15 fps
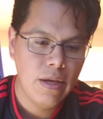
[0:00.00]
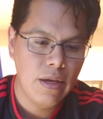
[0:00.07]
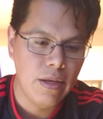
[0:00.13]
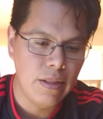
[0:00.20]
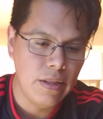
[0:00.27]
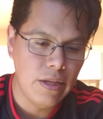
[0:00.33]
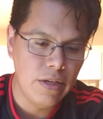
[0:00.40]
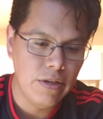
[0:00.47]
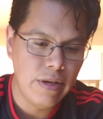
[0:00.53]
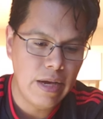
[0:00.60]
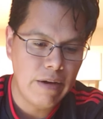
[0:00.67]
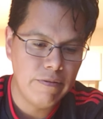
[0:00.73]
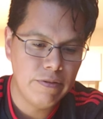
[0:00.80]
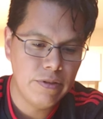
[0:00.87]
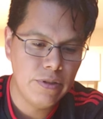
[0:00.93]
and then you
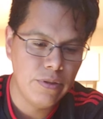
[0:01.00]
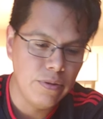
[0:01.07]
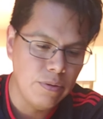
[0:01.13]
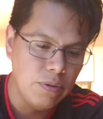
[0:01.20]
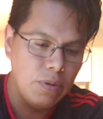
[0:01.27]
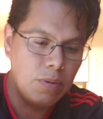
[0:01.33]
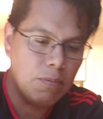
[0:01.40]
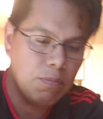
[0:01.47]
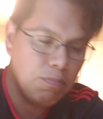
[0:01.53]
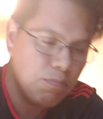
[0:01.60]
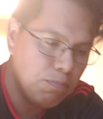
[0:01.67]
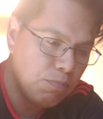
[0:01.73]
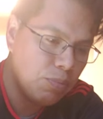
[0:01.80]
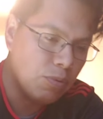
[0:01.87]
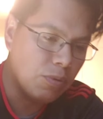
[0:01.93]
have to
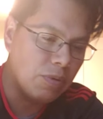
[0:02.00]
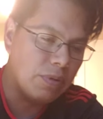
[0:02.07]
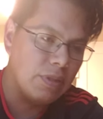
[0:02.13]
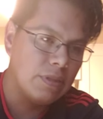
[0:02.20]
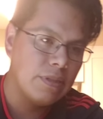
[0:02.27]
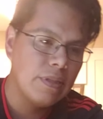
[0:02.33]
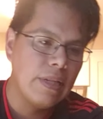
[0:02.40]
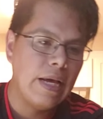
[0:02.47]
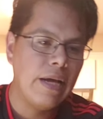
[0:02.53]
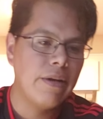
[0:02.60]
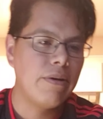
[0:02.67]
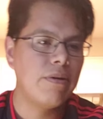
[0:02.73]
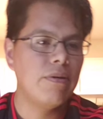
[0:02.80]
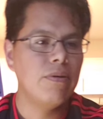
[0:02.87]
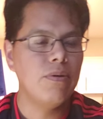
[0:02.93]
pull the
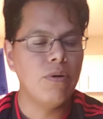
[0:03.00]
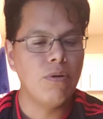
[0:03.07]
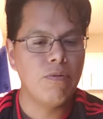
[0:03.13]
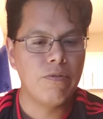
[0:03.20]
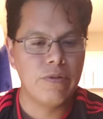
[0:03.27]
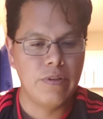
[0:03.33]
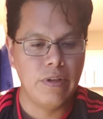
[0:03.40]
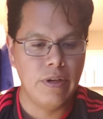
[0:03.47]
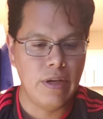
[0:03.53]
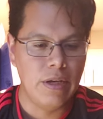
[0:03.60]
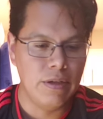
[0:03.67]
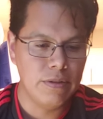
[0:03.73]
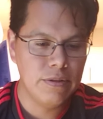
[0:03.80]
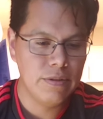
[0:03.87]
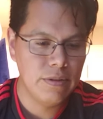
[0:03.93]
slider over the
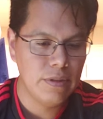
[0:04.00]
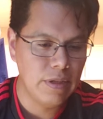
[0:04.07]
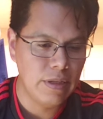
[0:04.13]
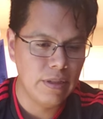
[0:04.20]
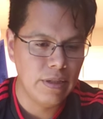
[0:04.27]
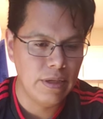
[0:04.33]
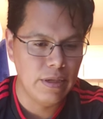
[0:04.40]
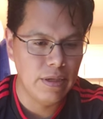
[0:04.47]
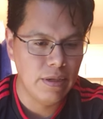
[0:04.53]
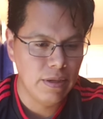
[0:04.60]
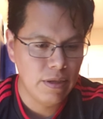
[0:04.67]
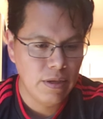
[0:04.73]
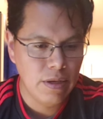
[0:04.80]
nails and then